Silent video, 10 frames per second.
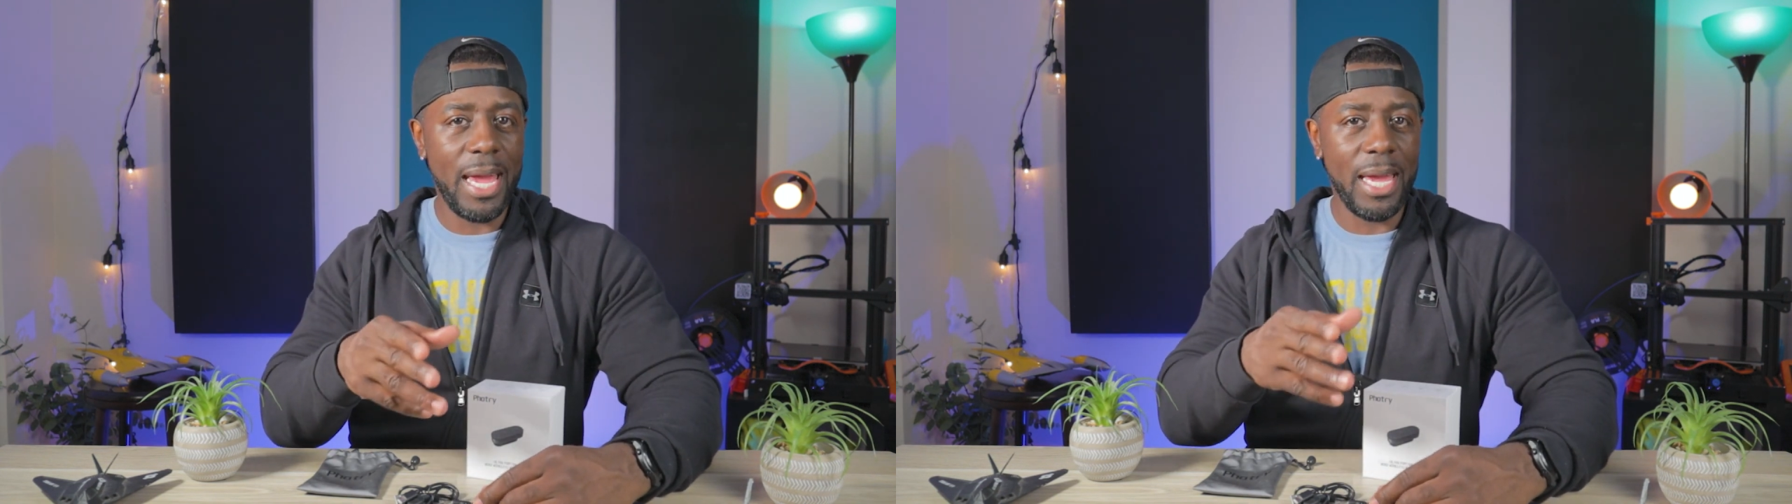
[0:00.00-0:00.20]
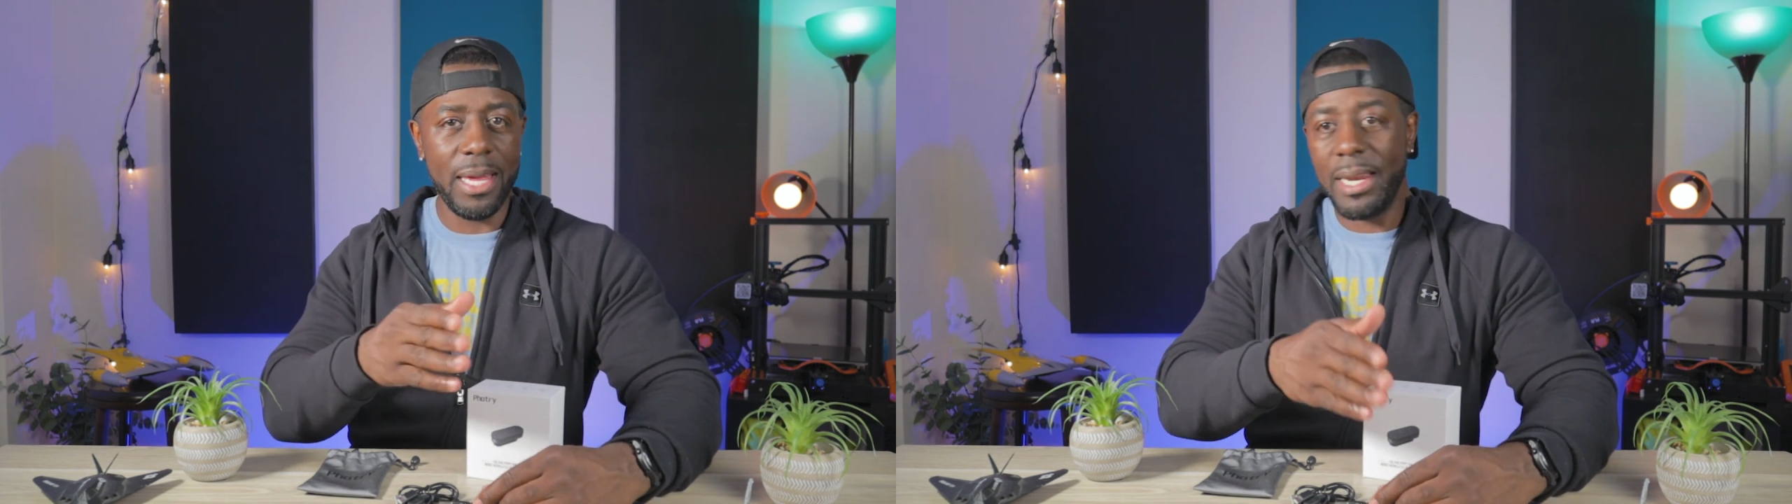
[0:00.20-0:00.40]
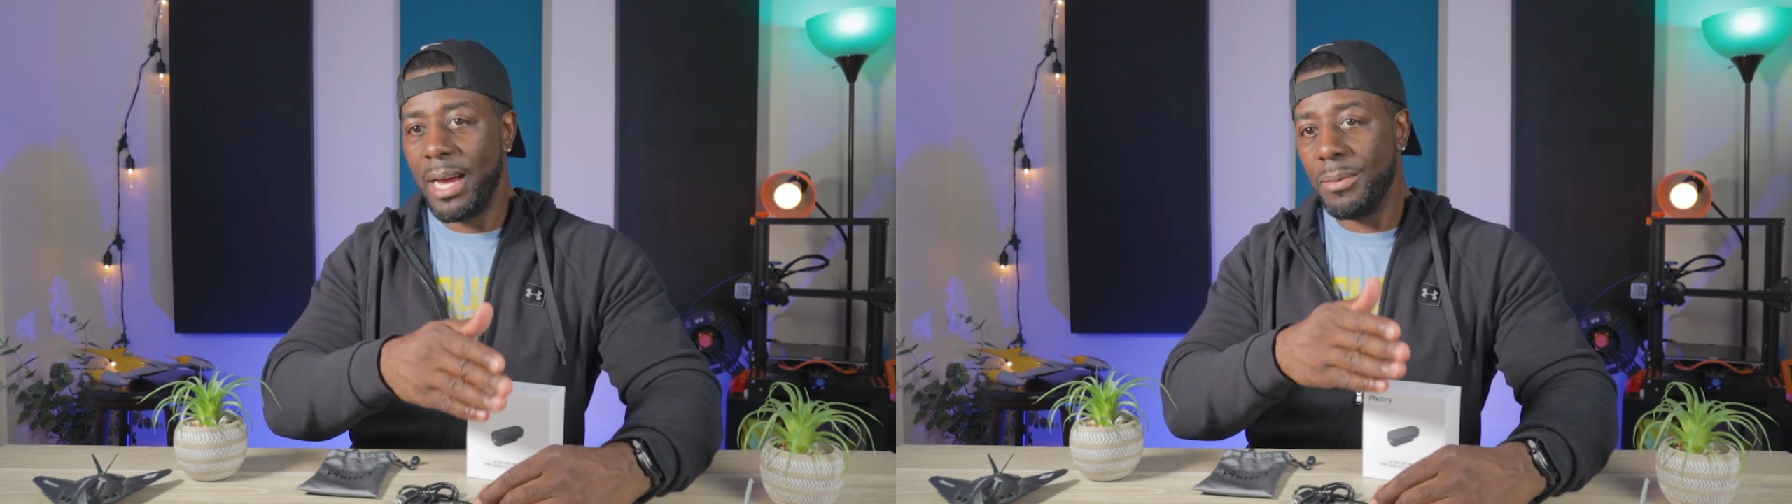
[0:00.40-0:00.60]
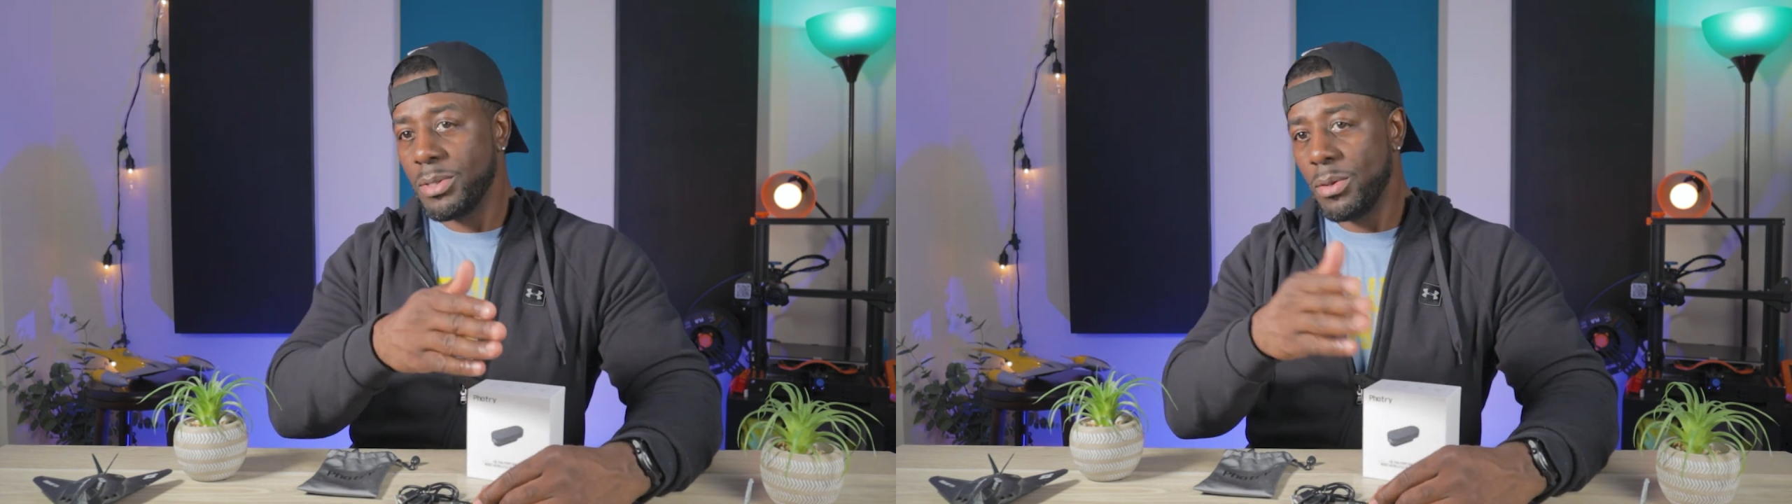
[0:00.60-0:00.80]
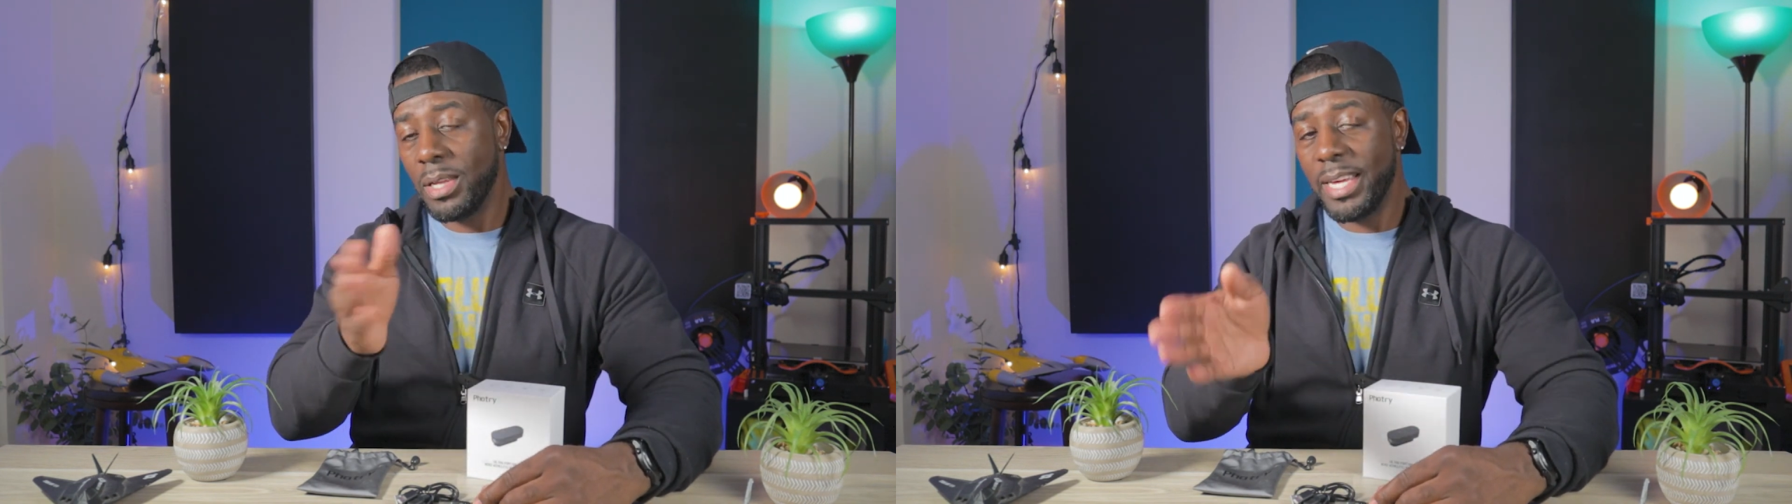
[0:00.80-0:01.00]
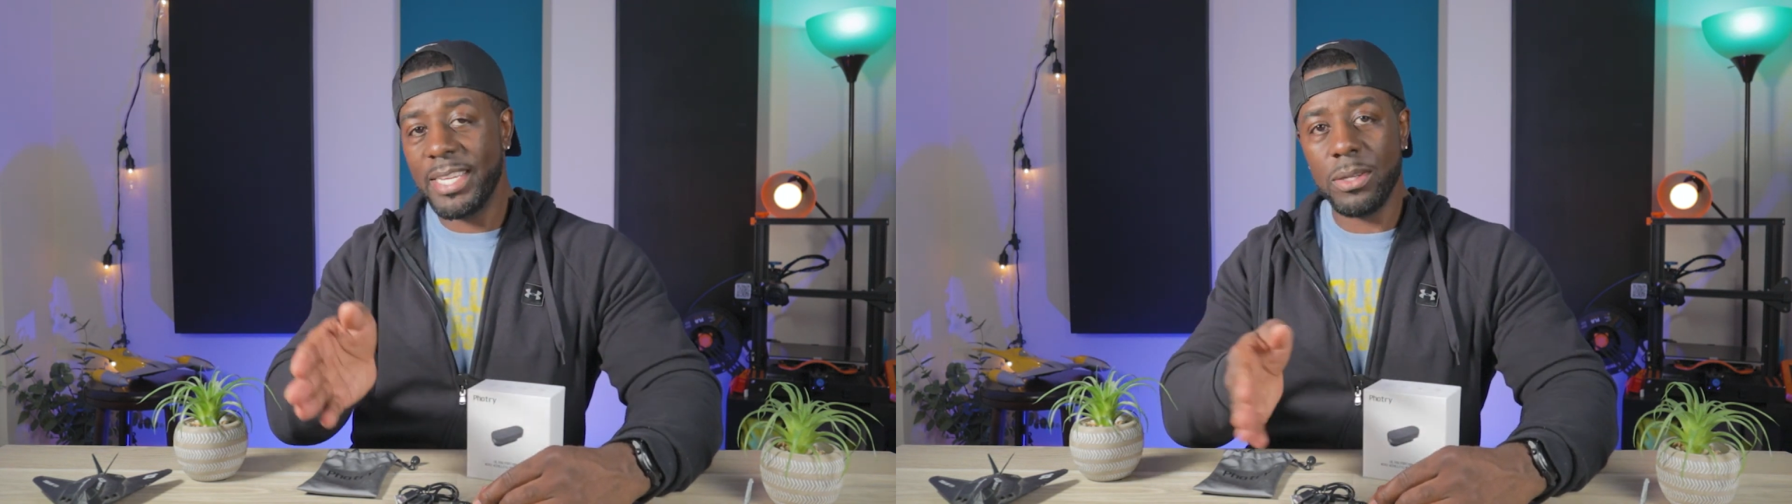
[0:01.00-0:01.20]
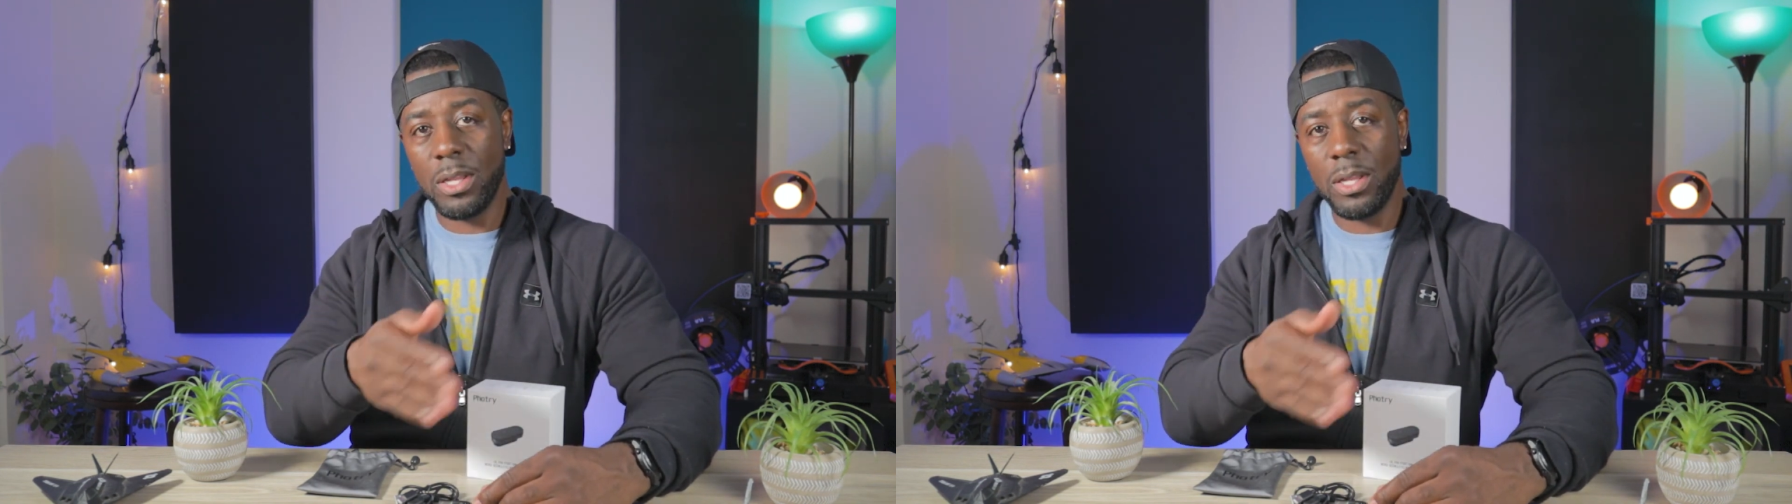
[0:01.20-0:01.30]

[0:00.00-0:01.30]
and I was on the